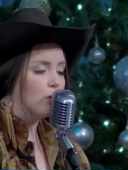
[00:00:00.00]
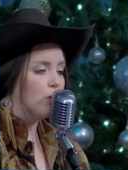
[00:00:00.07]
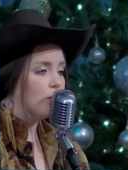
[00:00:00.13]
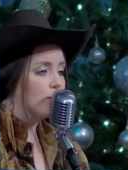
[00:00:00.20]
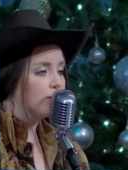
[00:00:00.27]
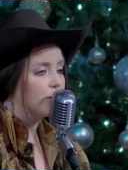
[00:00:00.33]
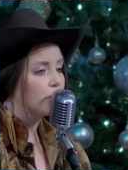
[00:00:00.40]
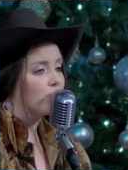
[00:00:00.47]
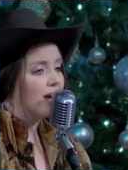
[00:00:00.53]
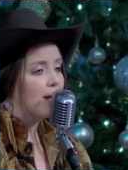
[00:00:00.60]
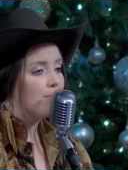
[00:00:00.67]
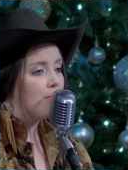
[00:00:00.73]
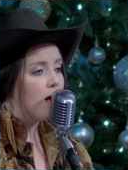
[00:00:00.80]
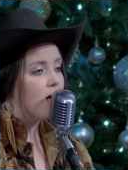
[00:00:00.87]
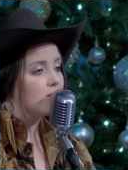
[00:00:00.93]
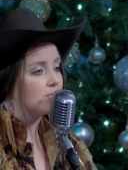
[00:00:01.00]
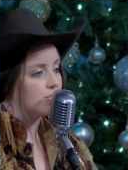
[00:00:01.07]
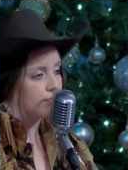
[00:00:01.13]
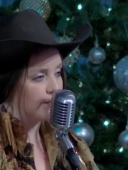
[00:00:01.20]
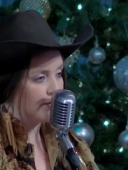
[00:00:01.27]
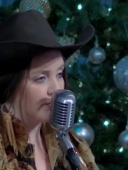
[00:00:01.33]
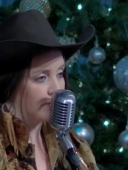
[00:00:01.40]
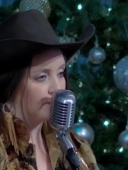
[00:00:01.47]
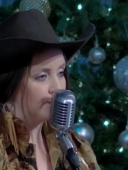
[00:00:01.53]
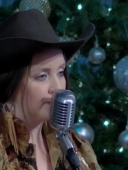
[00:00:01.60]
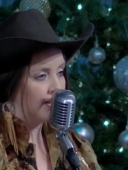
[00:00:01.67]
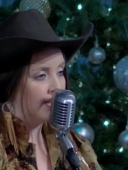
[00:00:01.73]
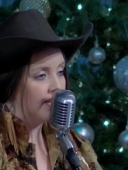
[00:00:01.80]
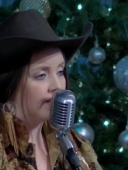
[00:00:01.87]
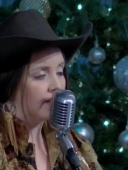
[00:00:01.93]
road for grandma's feather
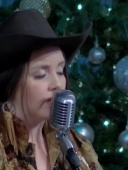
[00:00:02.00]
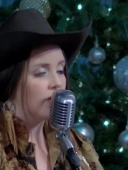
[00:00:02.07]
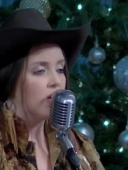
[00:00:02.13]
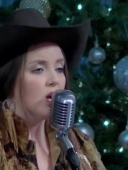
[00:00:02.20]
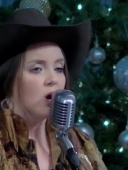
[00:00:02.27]
bed.